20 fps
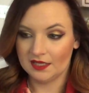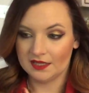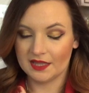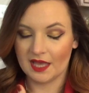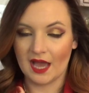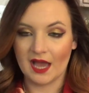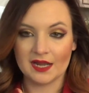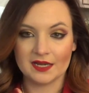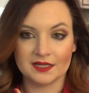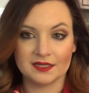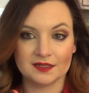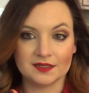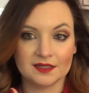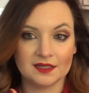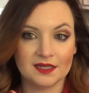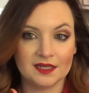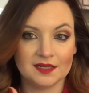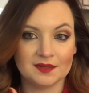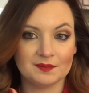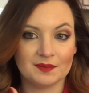that
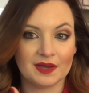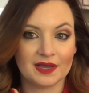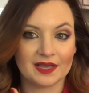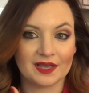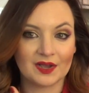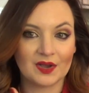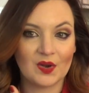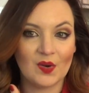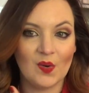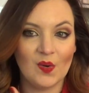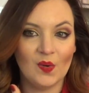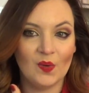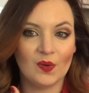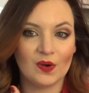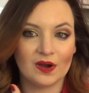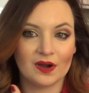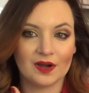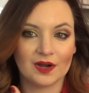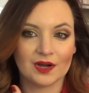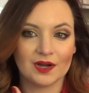in my
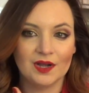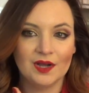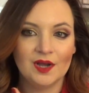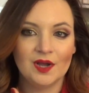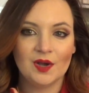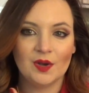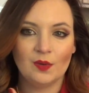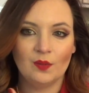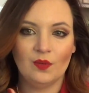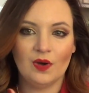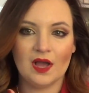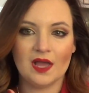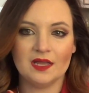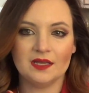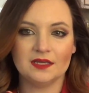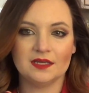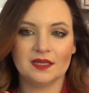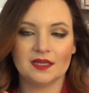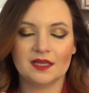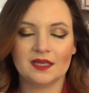core
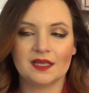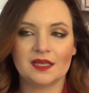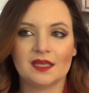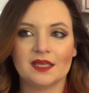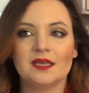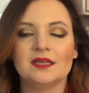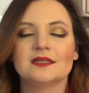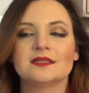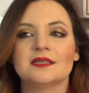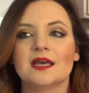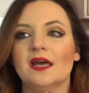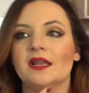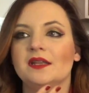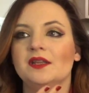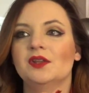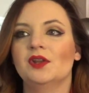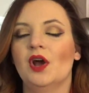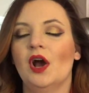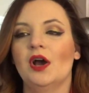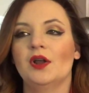when he said,
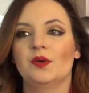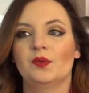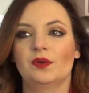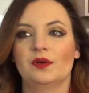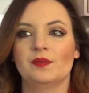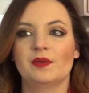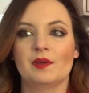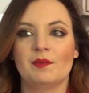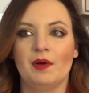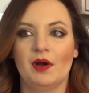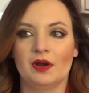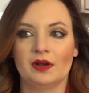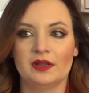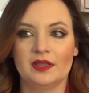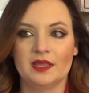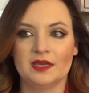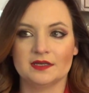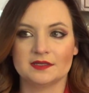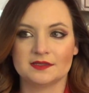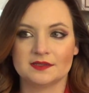you know, I don't want to be a part of
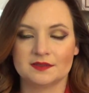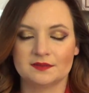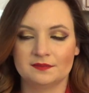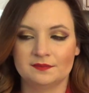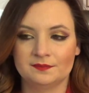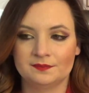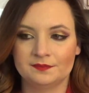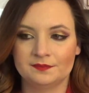this,